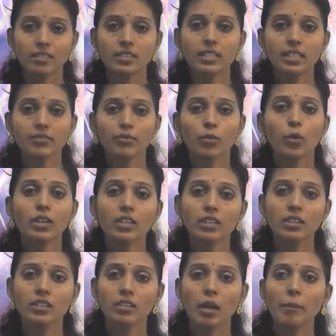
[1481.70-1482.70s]
See what
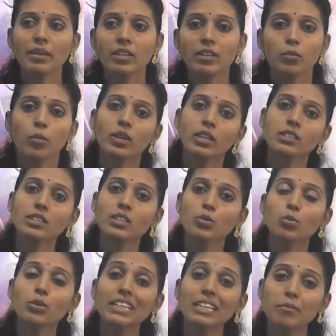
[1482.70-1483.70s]
what is the
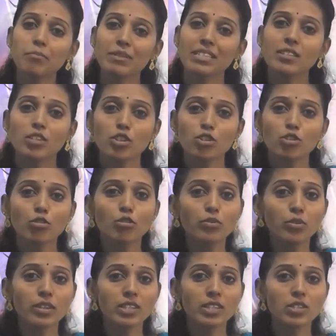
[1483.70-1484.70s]
2D representation of
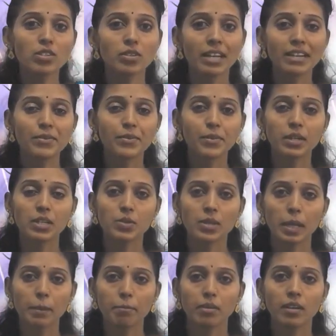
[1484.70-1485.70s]
this cylindrical
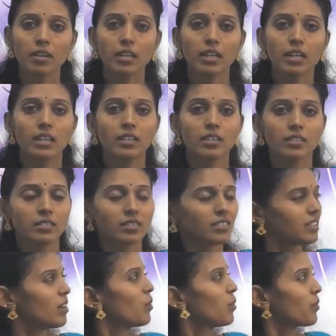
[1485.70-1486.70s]
shape?
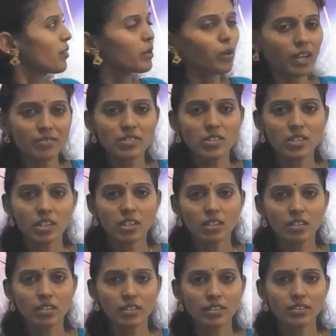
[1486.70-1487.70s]
See, already you have seen
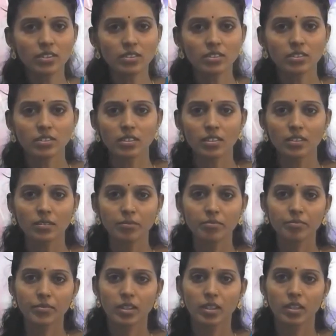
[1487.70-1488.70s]
here in this
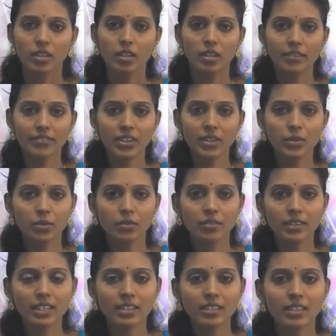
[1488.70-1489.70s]

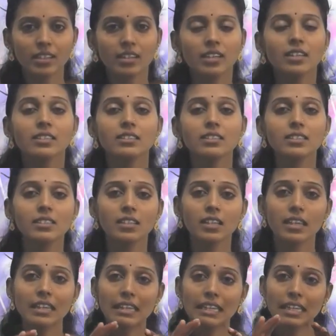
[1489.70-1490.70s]
video, right?
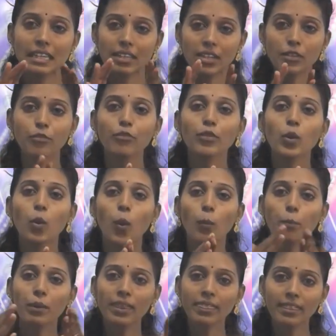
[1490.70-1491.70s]
So if we
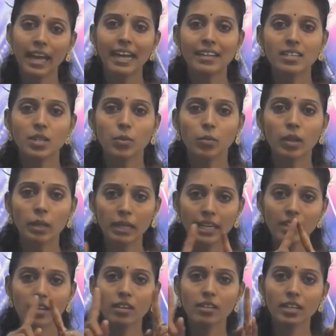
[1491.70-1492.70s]
open that, we'll
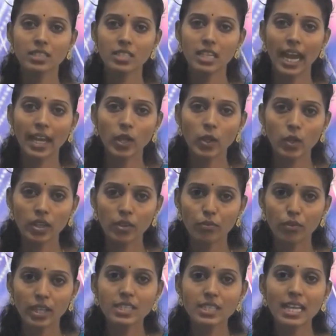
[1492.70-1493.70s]
get a rectangular
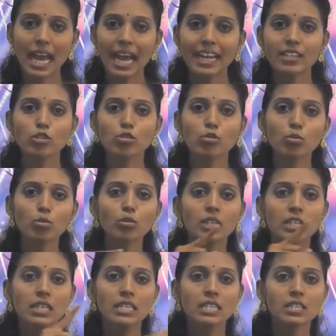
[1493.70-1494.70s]
face and
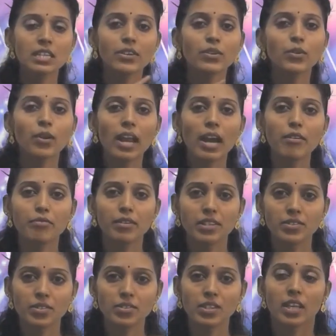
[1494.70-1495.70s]
2 circular
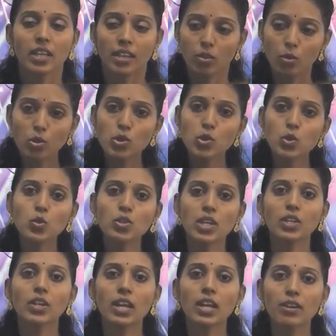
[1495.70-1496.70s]
faces. Those two
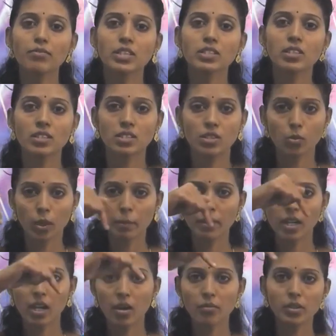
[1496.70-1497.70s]
circular faces will
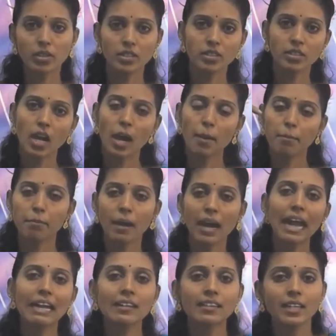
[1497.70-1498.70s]
be covered up
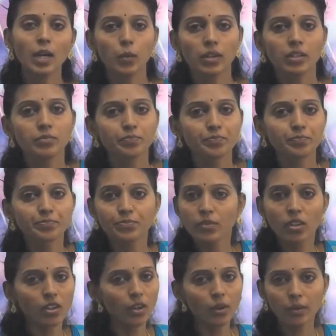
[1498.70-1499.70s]
and down.
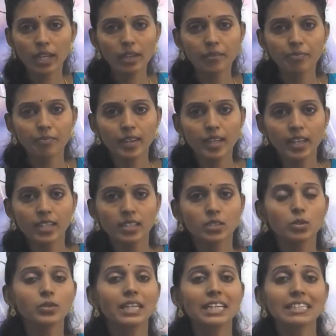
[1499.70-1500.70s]
Okay,
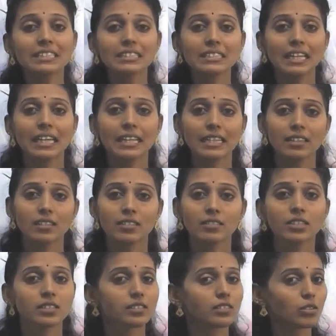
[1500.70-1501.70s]
so that is cylinder.
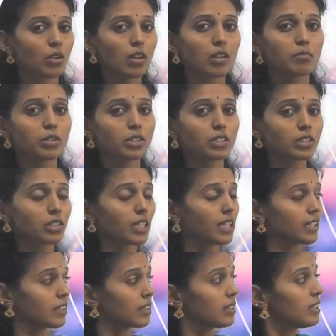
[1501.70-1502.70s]
That's all about
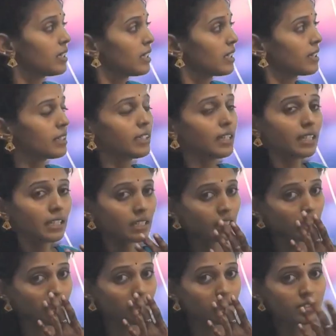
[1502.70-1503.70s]
cylinder.
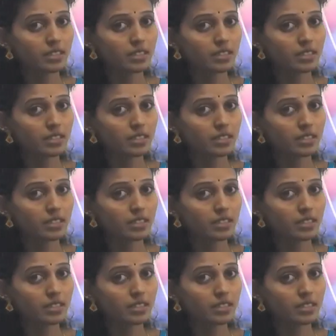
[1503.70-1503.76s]
Then